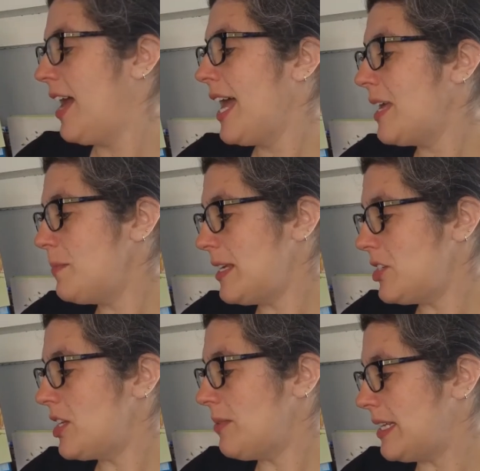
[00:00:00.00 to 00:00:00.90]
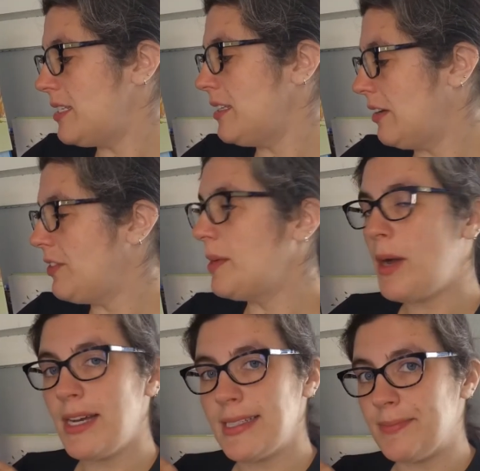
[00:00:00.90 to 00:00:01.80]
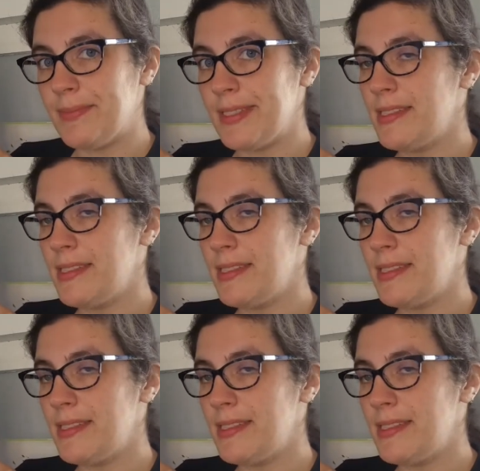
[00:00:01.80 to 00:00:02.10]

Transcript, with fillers: And PJ went to live with the possums.